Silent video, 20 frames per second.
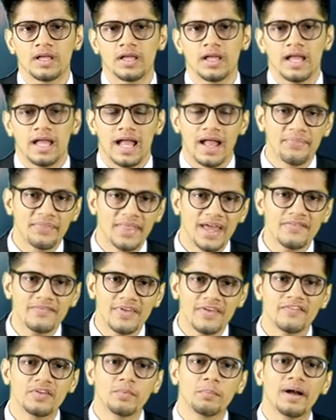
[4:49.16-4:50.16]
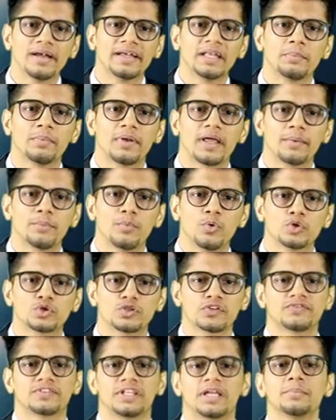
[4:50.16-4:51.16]
And then when we multiply both
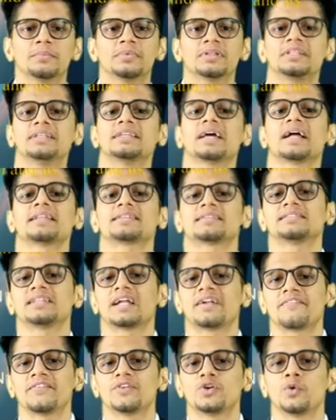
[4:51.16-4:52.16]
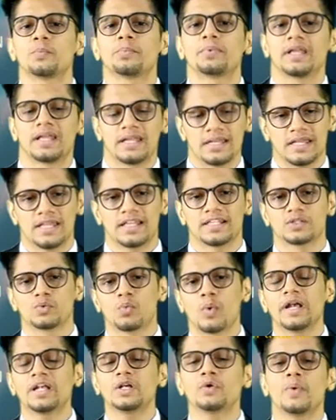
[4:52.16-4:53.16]
of them, the answer that we obtain is
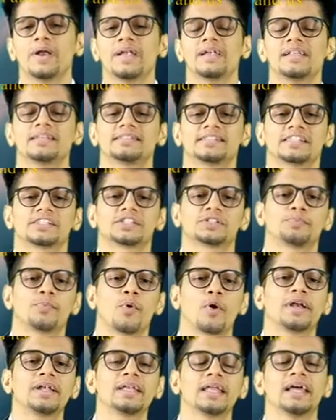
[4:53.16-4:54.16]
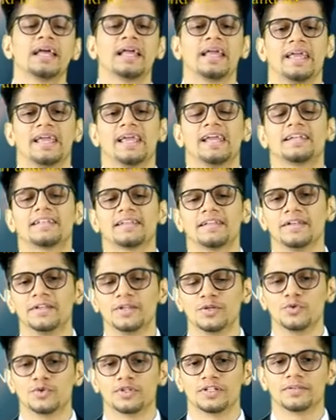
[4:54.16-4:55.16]
126.8
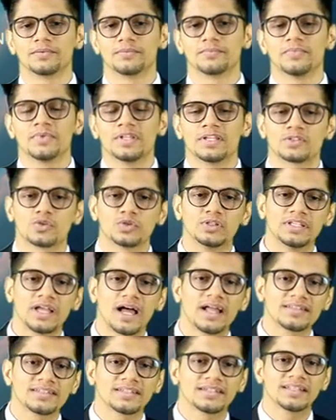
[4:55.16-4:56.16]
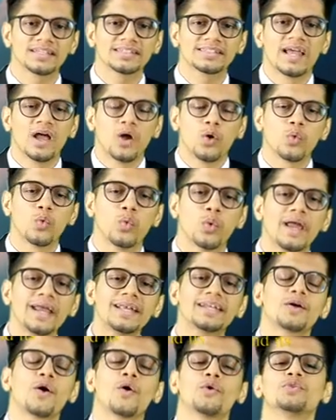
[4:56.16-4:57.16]
Newton. So the answer is
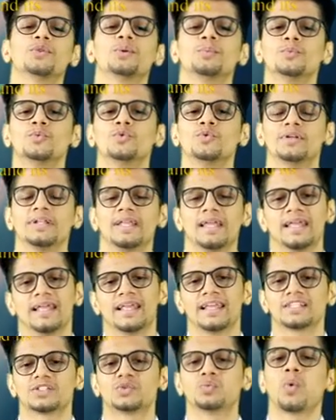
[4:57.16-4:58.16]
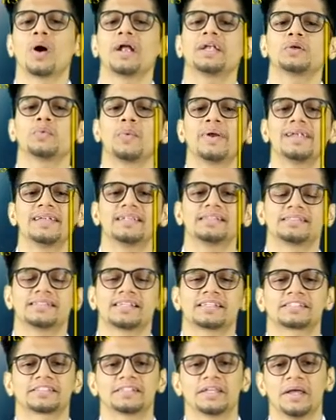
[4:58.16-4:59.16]
weight on the Moon is
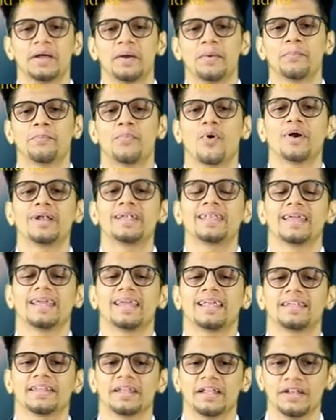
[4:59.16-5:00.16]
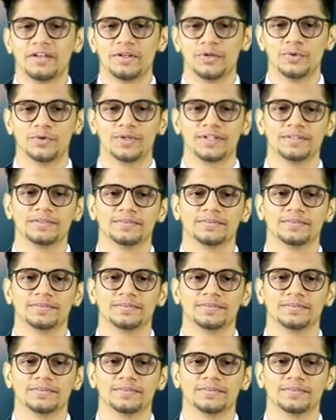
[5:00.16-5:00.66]
126.8 Newton.